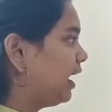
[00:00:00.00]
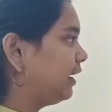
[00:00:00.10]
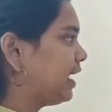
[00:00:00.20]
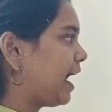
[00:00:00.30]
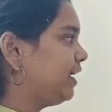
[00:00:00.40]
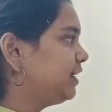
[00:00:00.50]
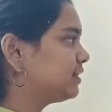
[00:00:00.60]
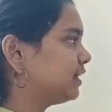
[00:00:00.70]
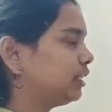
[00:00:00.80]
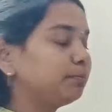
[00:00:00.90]
and I
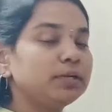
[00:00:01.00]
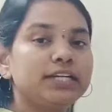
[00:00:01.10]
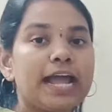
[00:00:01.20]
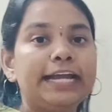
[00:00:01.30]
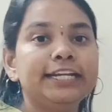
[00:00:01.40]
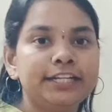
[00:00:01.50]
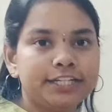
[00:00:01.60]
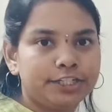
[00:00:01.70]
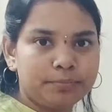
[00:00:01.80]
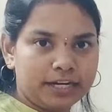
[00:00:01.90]
is nothing but
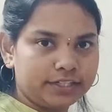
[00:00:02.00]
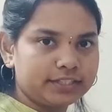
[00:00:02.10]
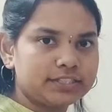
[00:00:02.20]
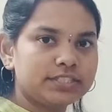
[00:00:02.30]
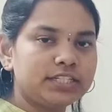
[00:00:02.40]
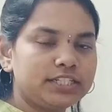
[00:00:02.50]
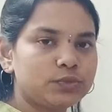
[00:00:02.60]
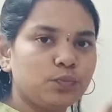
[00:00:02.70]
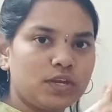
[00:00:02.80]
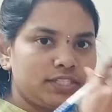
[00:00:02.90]
identity matrix, that
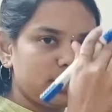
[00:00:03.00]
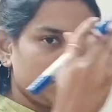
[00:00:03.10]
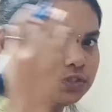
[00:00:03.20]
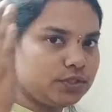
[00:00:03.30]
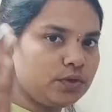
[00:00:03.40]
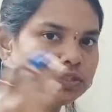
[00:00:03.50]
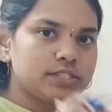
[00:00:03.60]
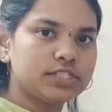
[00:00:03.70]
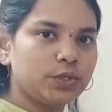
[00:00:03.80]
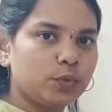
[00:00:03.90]
is 1 0 0
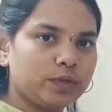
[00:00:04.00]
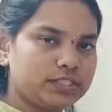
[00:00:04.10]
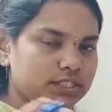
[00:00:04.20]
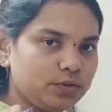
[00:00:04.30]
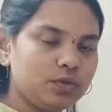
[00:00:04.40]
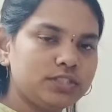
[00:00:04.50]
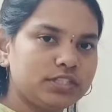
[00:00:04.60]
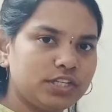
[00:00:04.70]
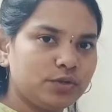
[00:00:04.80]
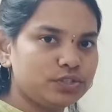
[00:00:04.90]
0 1 0
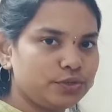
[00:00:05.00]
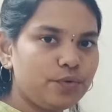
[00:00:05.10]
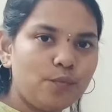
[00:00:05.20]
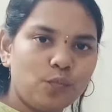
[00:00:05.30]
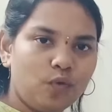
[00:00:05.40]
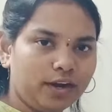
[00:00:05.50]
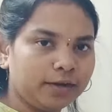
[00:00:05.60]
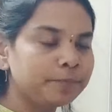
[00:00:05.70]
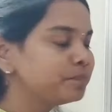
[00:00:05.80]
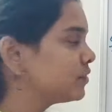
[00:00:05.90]
0 0 1,